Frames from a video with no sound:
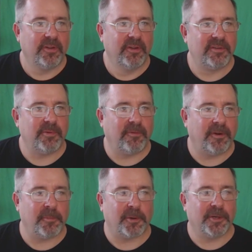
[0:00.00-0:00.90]
Spring
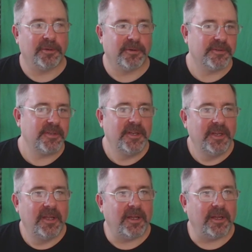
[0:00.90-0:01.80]
Framework viewers
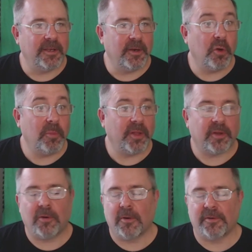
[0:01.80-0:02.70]
know about the
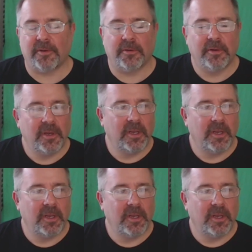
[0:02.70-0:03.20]
course. So,